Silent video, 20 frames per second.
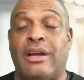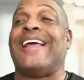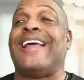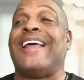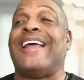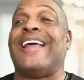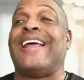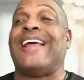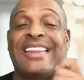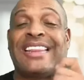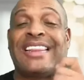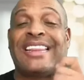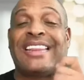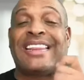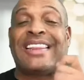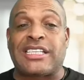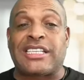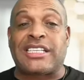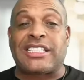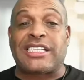They say,
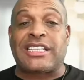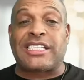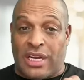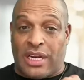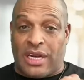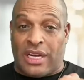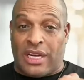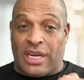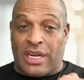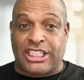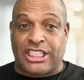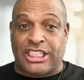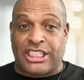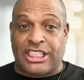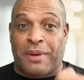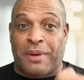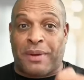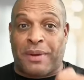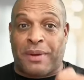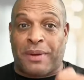this is our
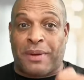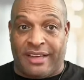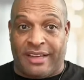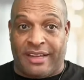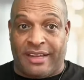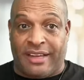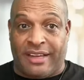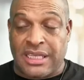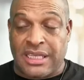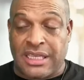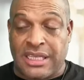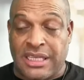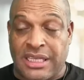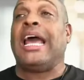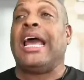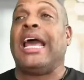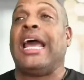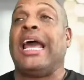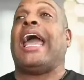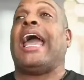religious beliefs.
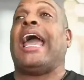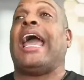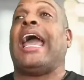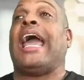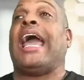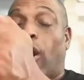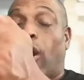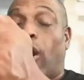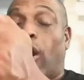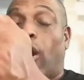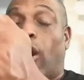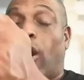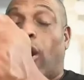And on